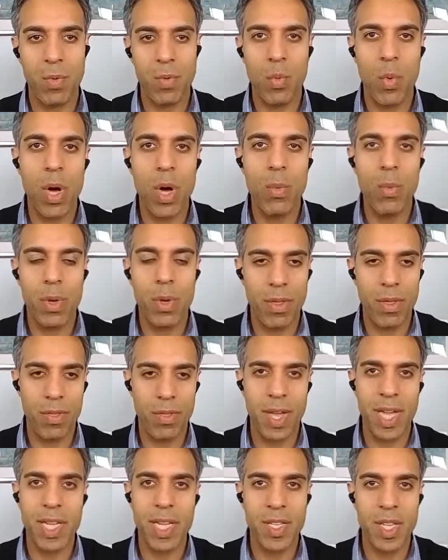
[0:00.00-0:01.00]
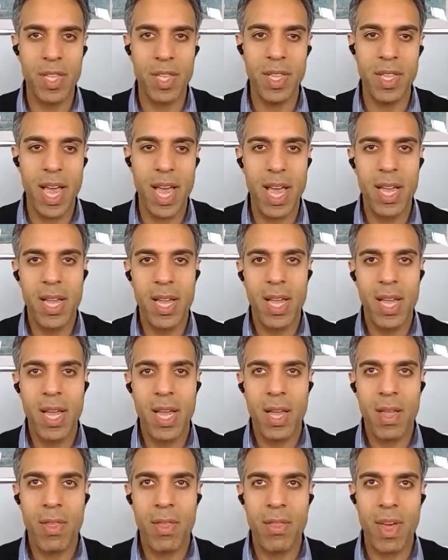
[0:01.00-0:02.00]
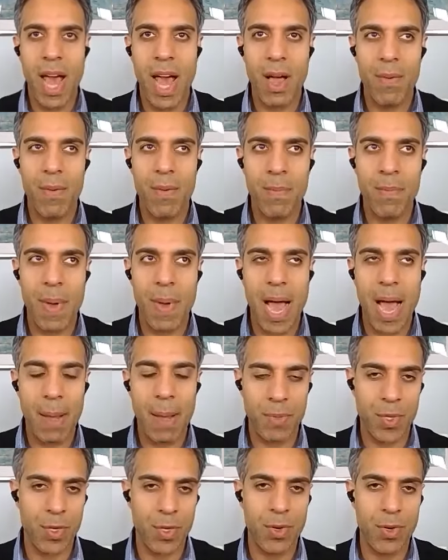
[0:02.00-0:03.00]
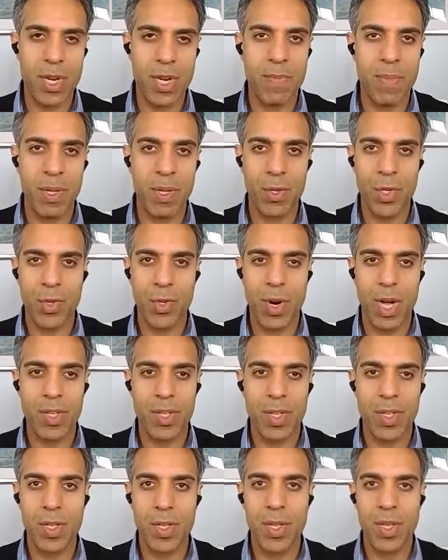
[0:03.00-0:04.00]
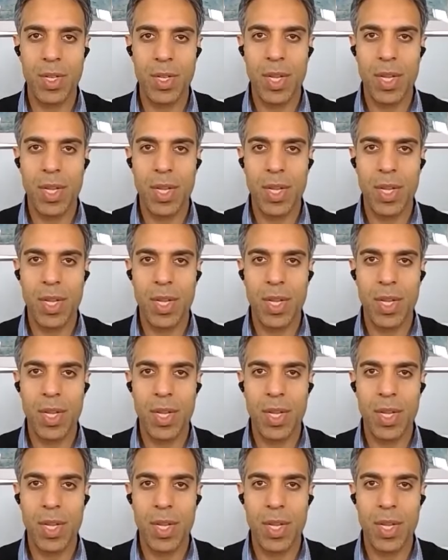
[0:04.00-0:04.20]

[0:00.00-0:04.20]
What were the things in there that absolutely built trust,